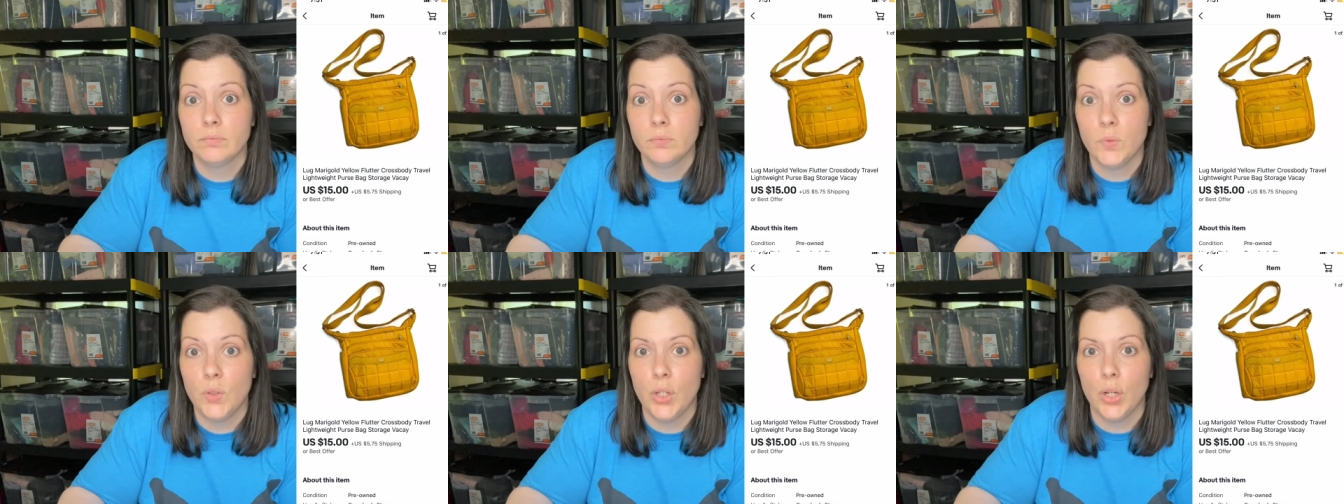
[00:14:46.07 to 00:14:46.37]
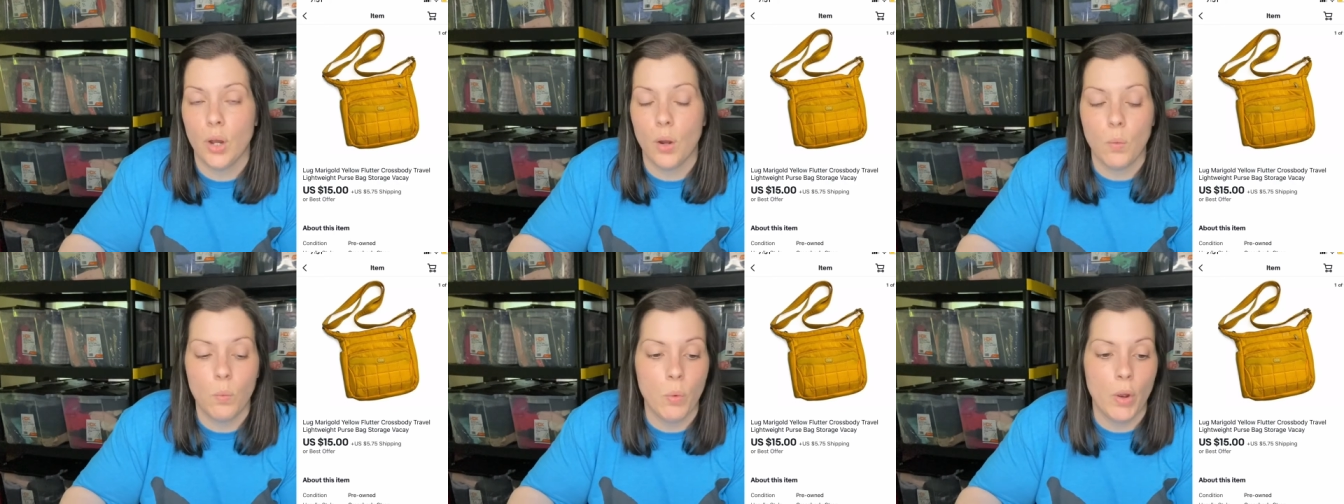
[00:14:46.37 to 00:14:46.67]
you
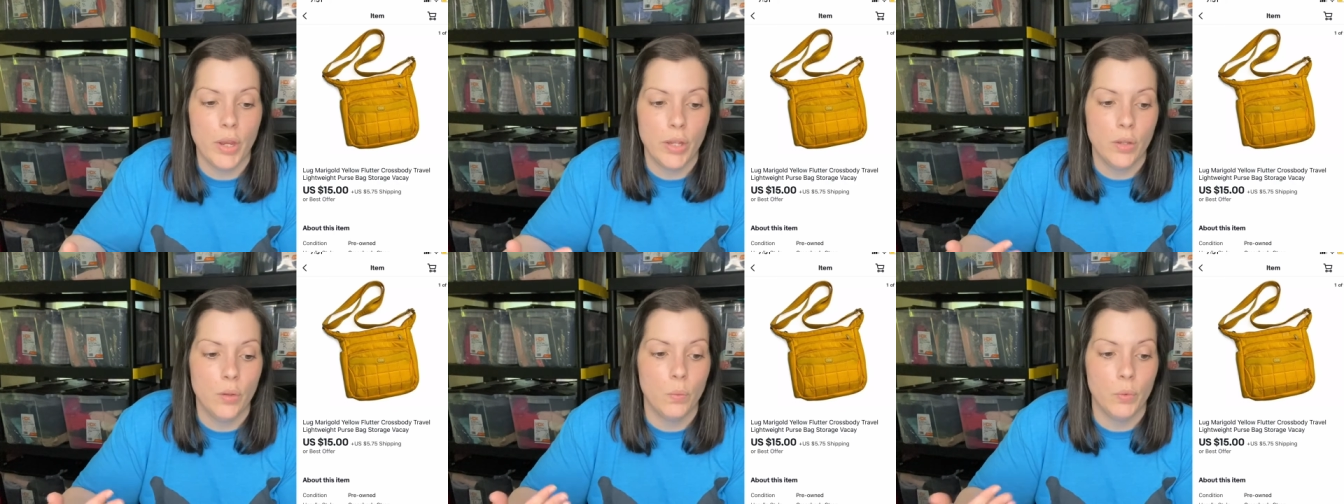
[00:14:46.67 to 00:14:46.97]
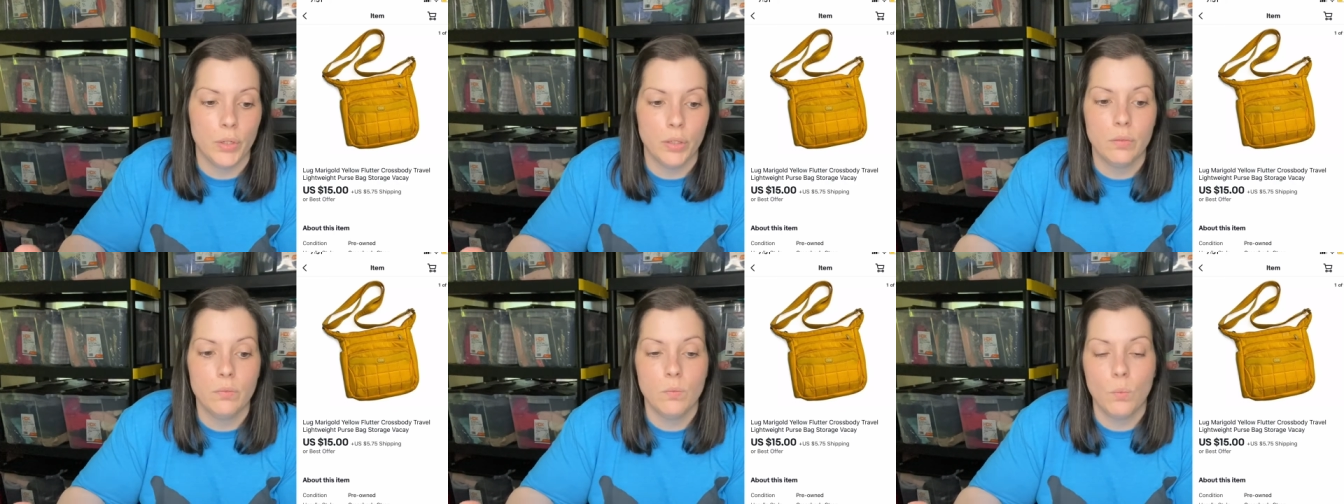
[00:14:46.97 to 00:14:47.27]
know, what you
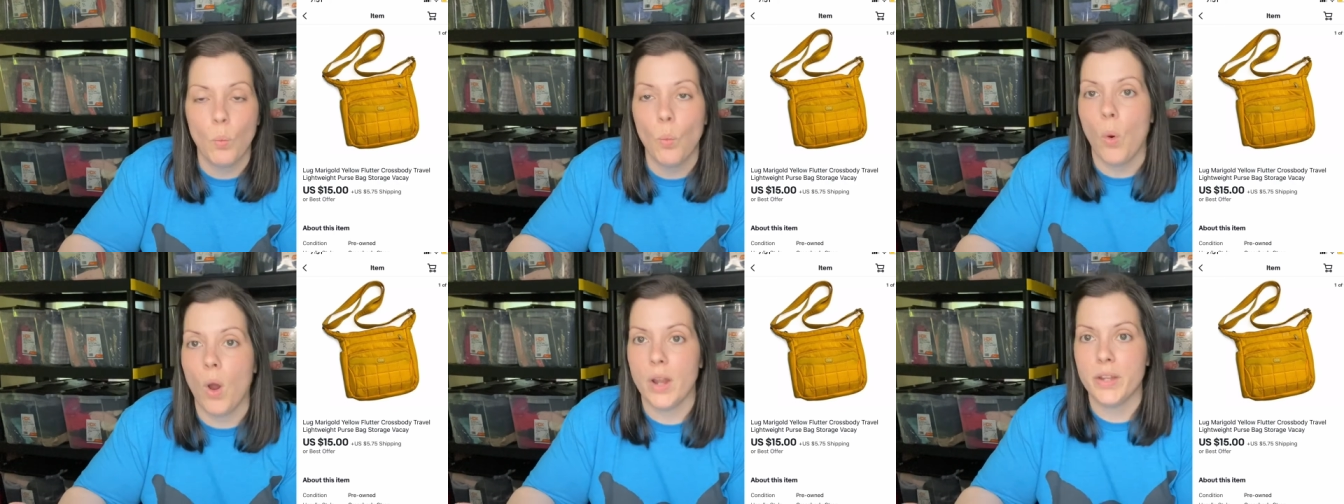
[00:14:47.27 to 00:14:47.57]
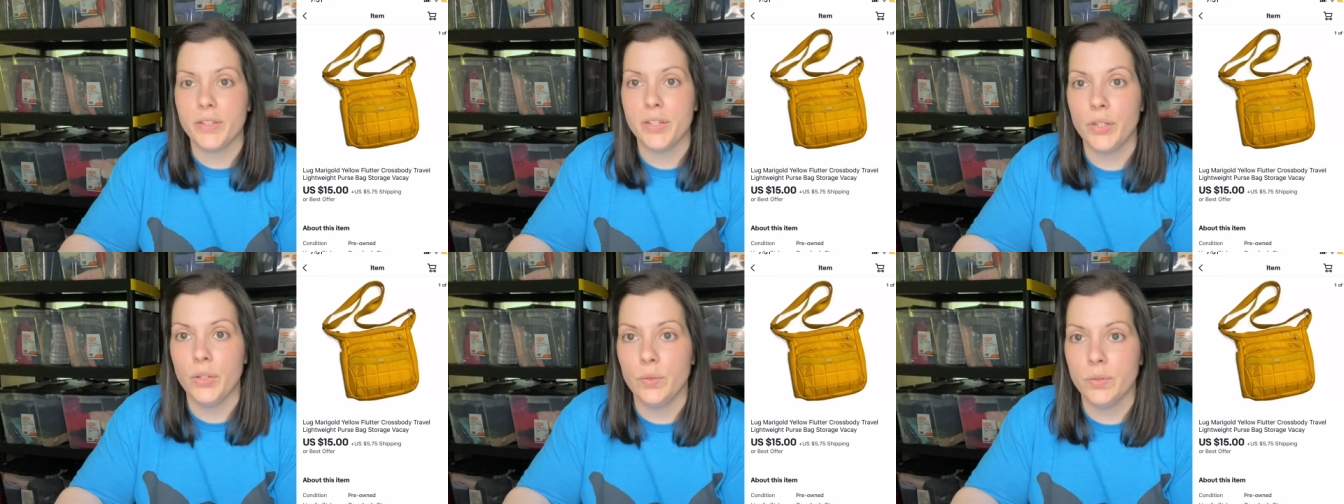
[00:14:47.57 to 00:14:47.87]
would
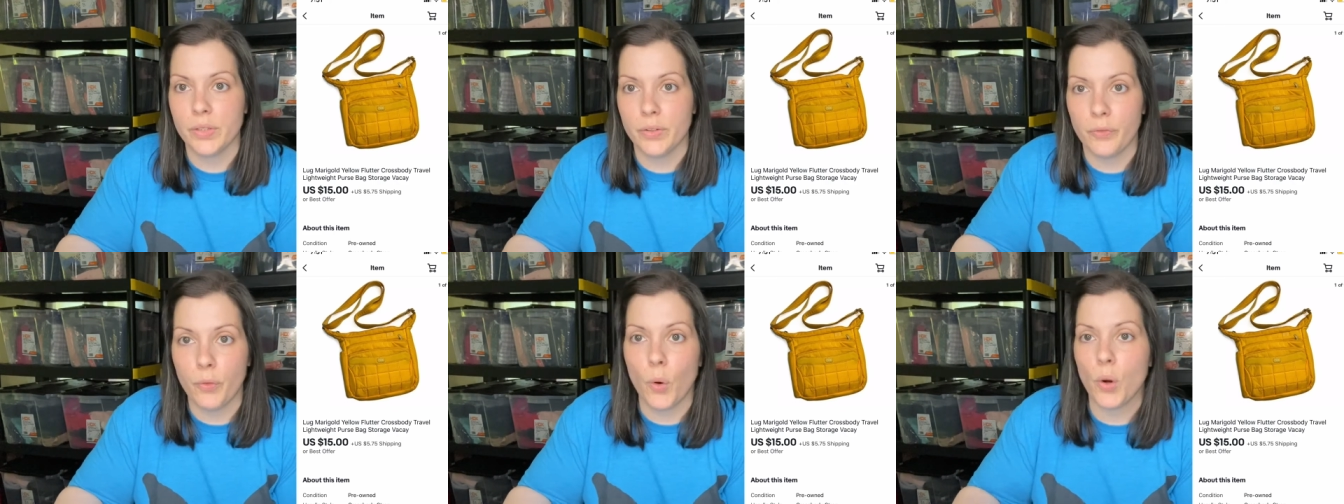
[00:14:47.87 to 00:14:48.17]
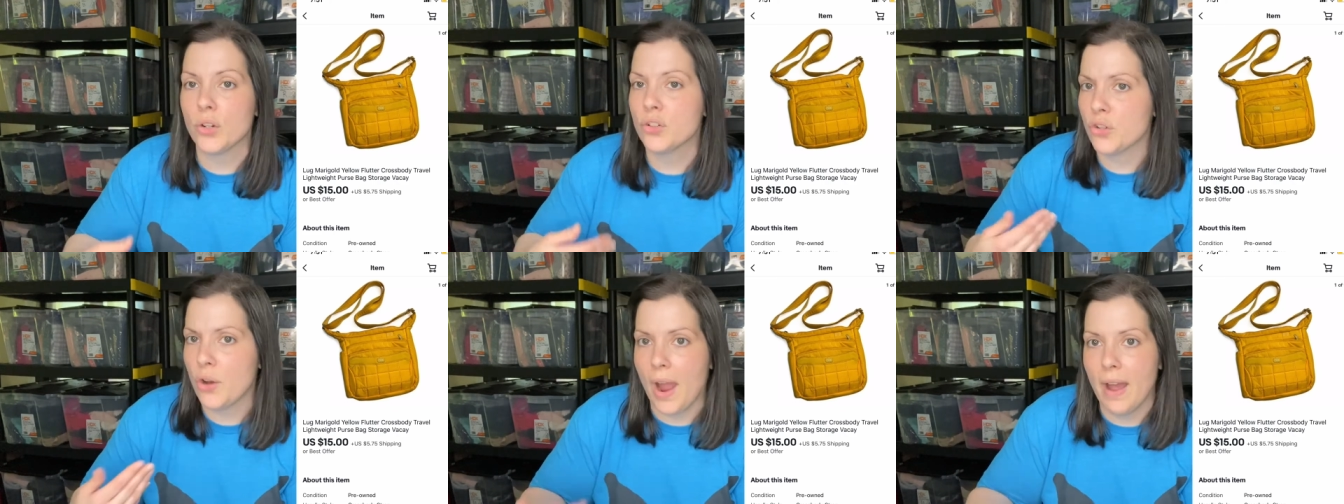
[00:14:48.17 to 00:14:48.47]
want to use it
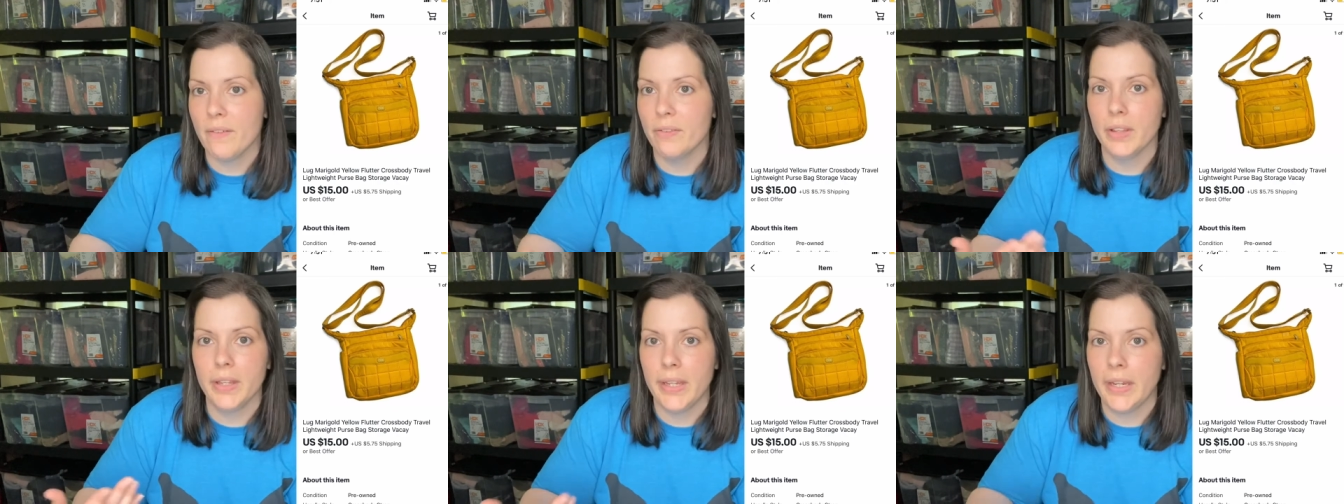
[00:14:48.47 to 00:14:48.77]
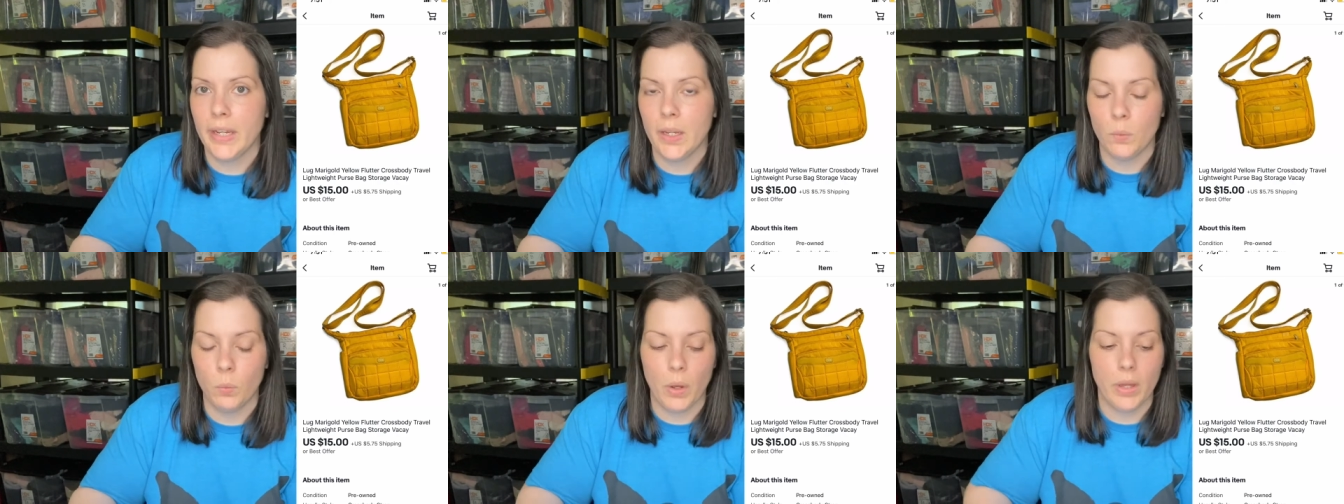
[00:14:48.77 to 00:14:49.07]
for,
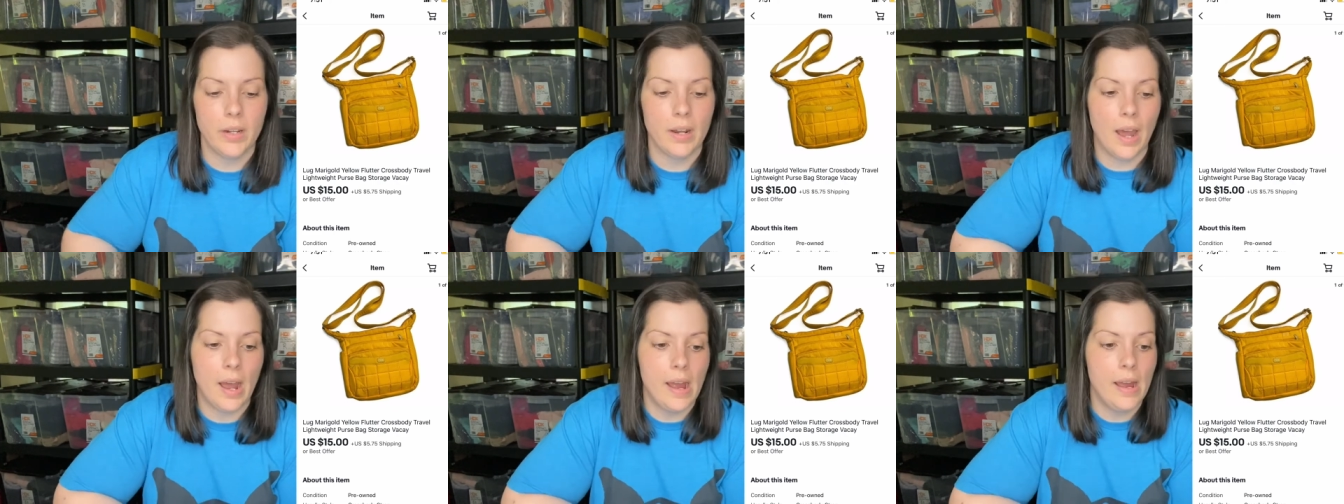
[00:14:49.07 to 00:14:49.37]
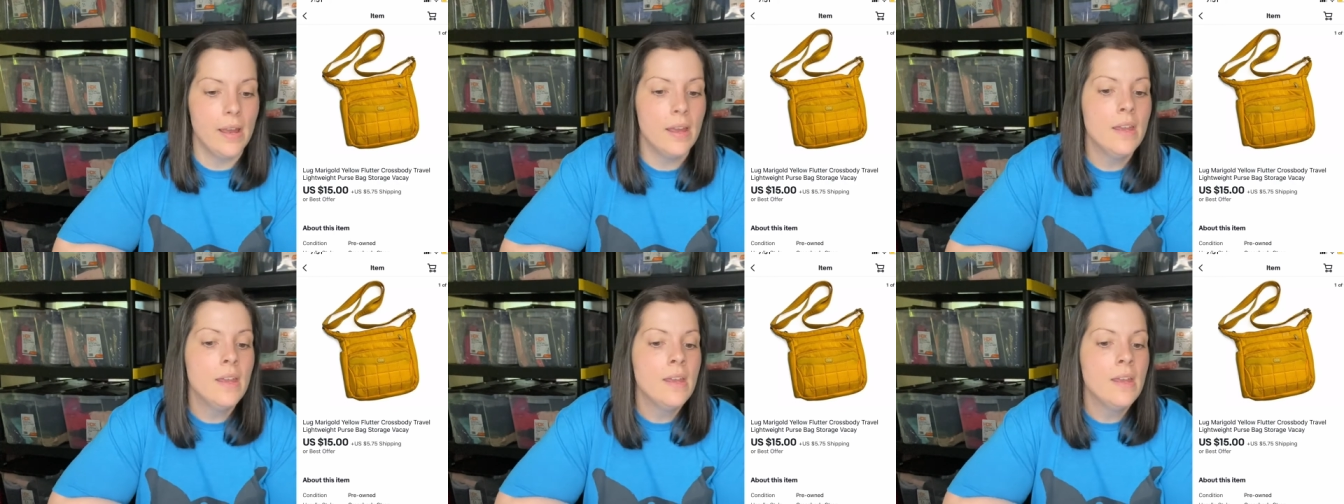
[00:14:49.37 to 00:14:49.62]
traveling and whatnot.